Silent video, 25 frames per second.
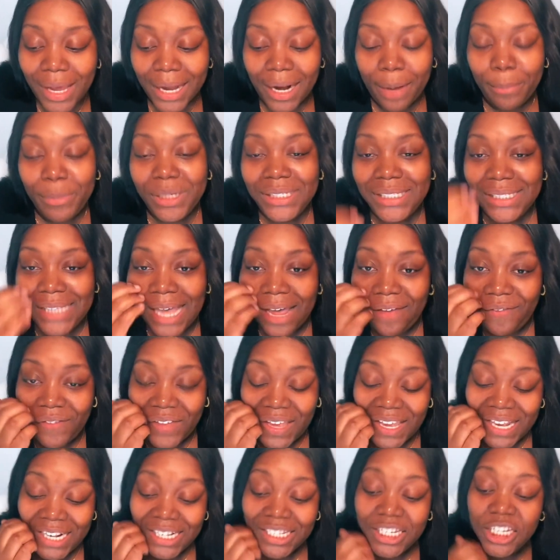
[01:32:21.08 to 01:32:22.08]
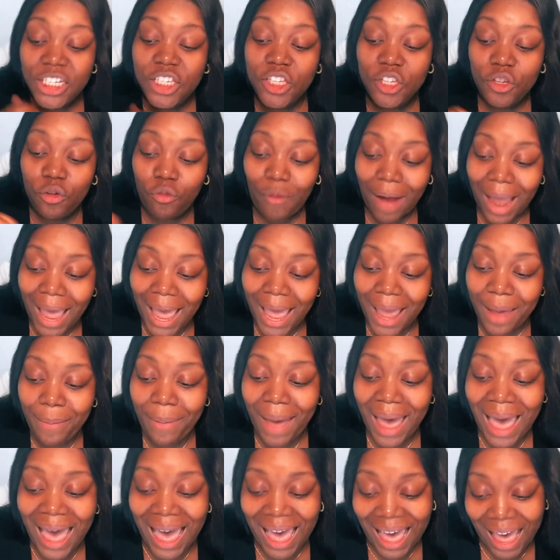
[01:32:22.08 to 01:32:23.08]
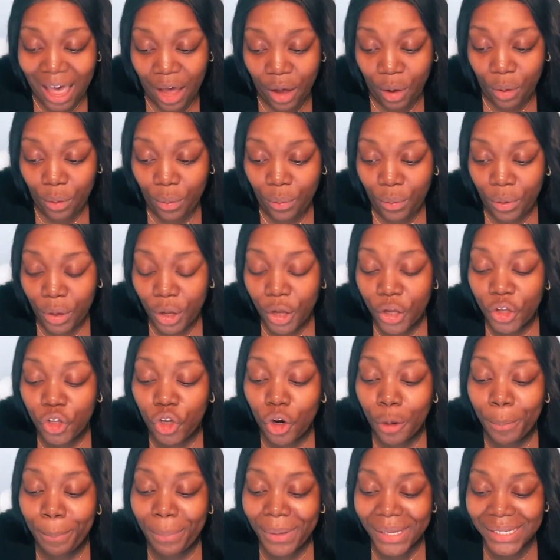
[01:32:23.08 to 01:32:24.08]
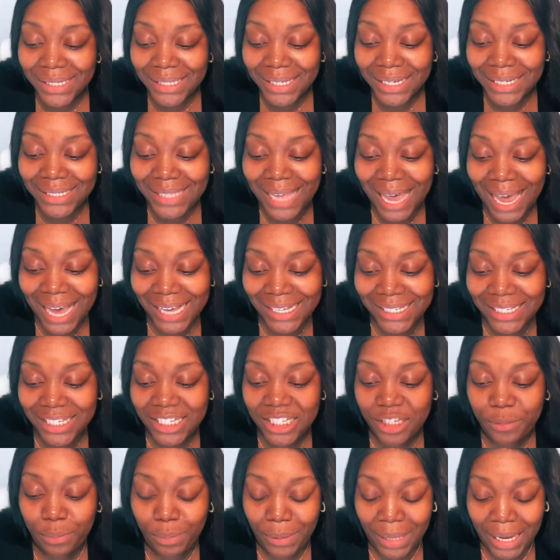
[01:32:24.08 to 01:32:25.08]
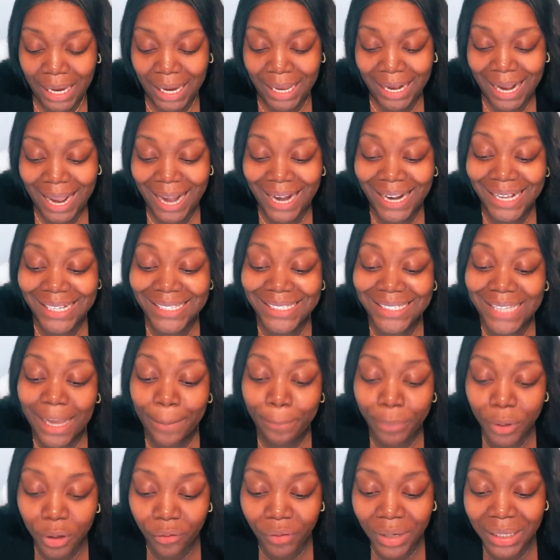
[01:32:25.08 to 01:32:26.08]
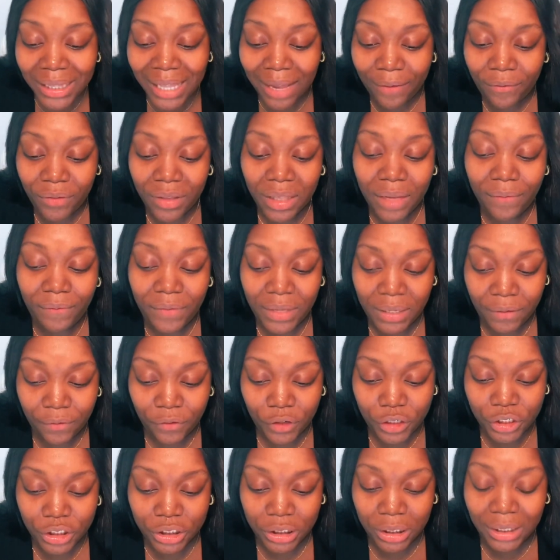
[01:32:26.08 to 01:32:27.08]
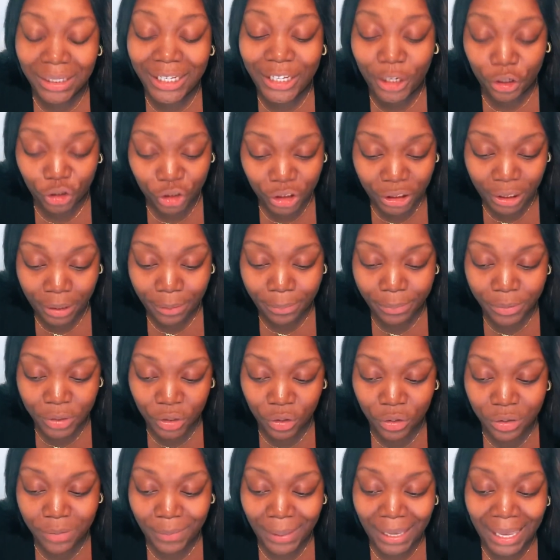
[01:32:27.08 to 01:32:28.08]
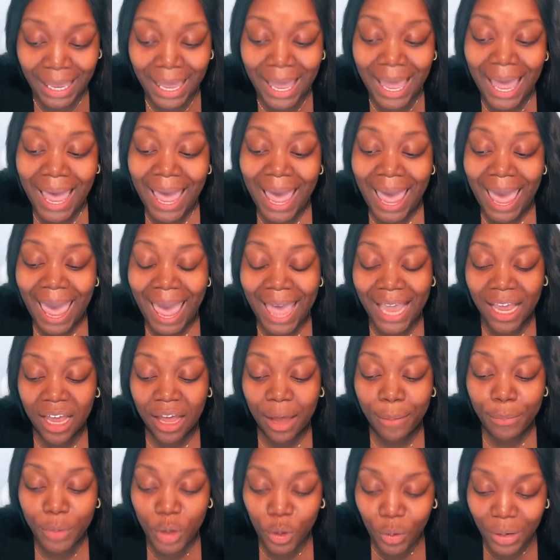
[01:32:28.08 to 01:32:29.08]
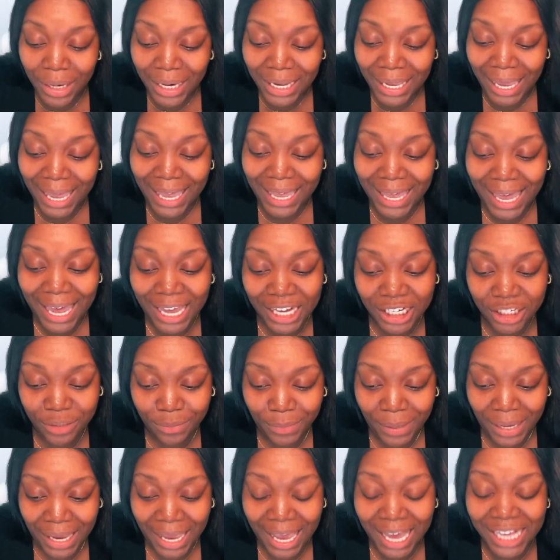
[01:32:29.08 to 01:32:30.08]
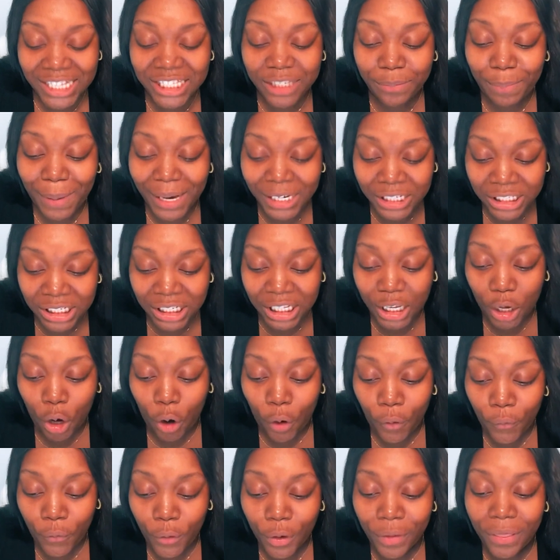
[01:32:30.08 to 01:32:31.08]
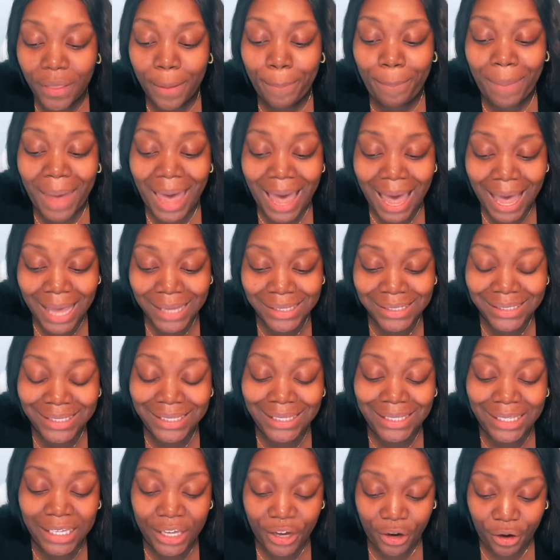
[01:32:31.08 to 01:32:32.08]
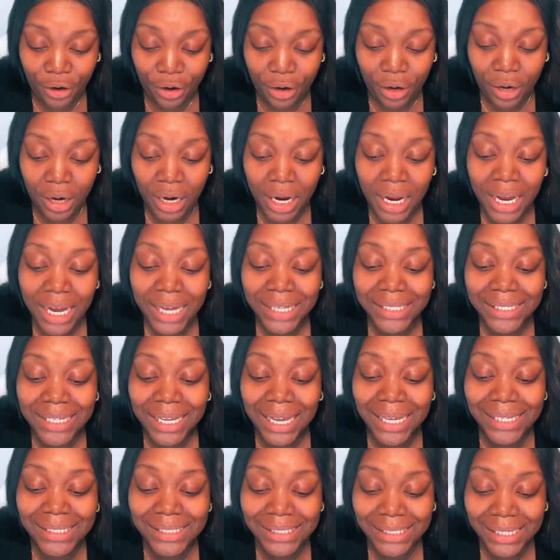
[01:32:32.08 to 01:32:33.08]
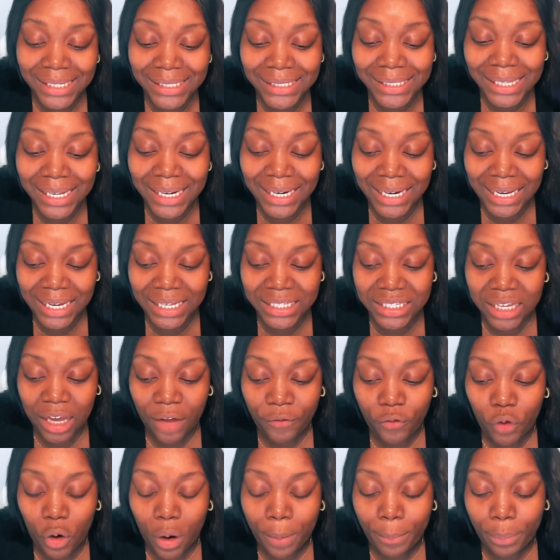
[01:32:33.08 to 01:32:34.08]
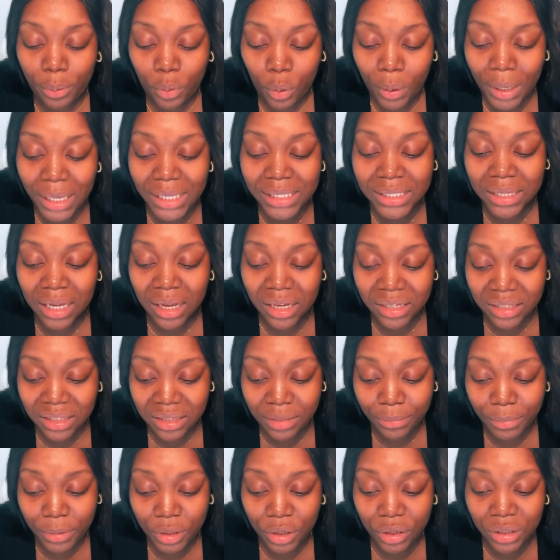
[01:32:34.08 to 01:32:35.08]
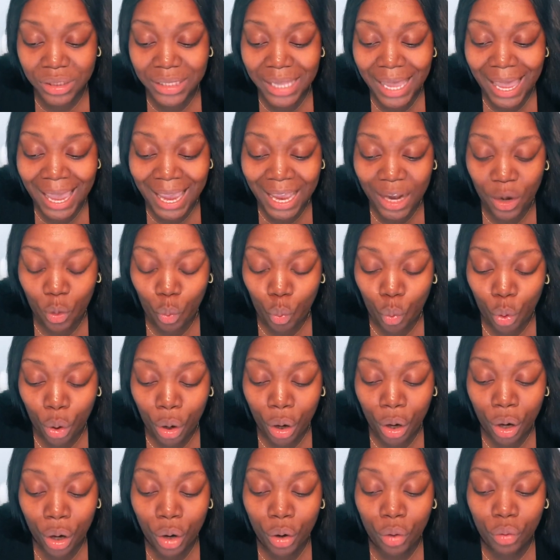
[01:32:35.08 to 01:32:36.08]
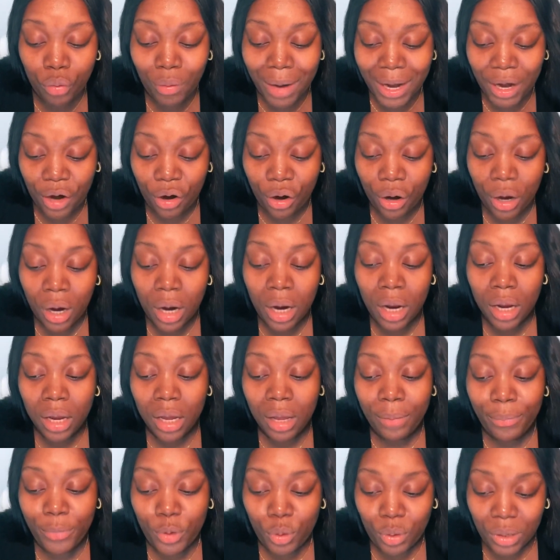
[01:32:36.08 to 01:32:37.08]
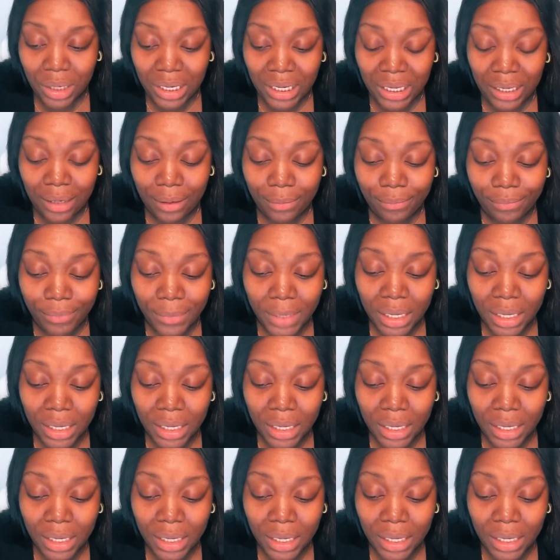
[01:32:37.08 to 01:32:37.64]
Number 7, describe how your business has displayed an exemplary level of leadership, and community engagement, especially over the past year, to assist the needs of your employees, customers, and or greater community.